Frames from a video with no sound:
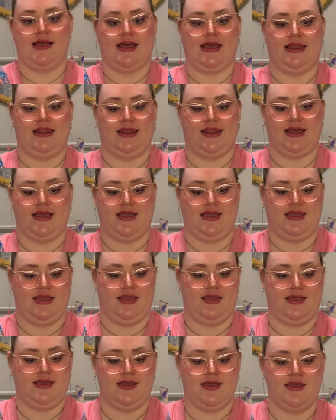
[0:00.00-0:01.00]
I like
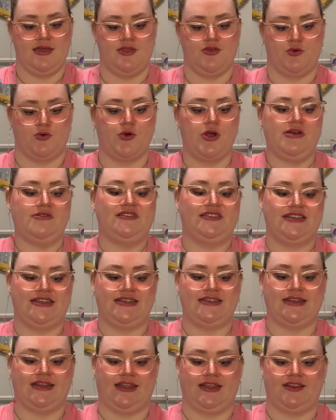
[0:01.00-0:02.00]
the
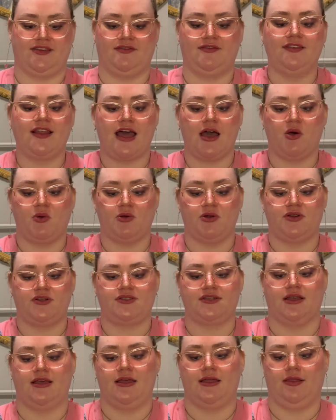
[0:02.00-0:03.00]
roses. I like the flowers.
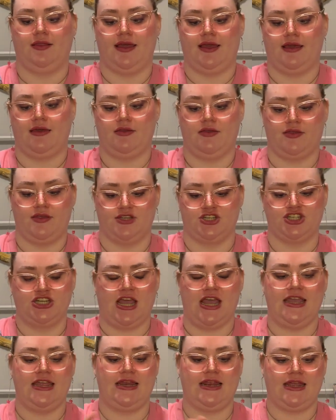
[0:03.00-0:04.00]
I like the
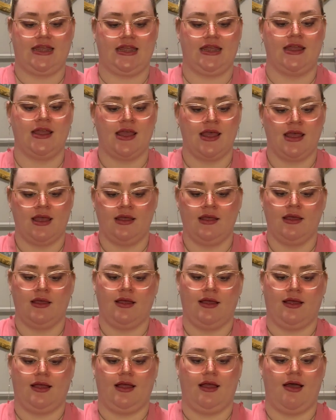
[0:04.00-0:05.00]
shiny,
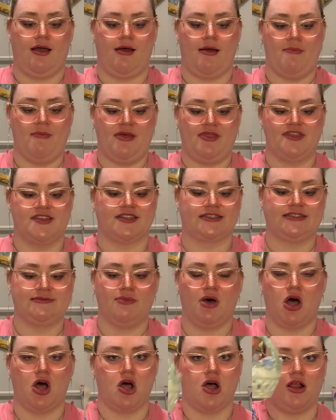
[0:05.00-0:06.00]
the
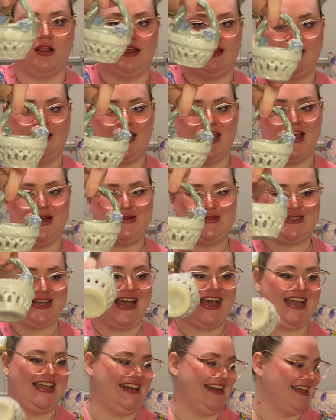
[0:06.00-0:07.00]
small. I like how
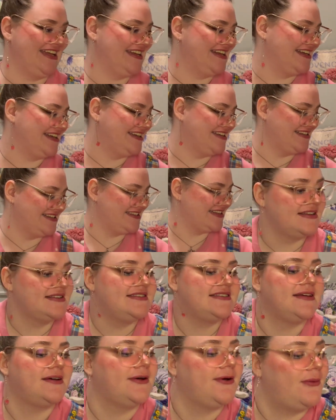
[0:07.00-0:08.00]
tiny it is.
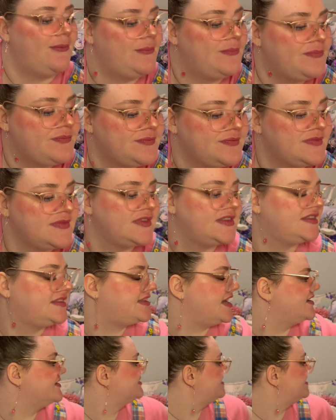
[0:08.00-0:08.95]
So there's